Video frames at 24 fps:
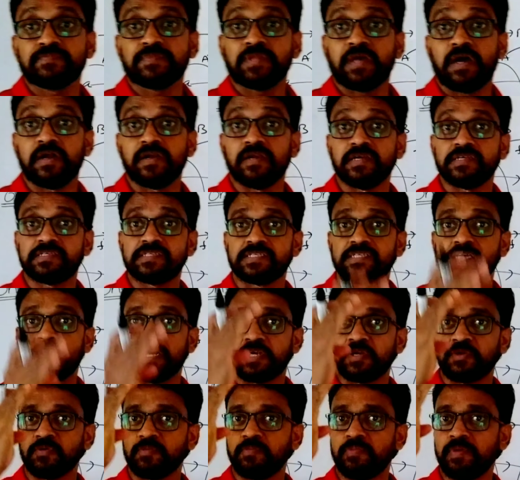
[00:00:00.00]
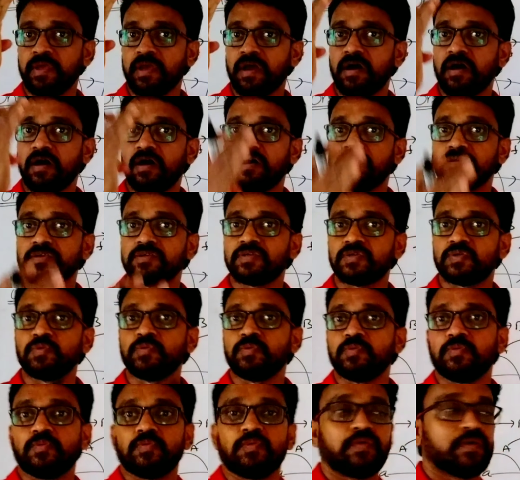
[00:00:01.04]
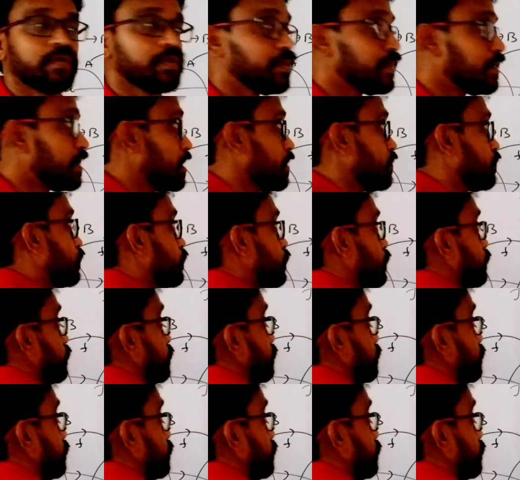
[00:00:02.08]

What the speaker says: and is said to be onto if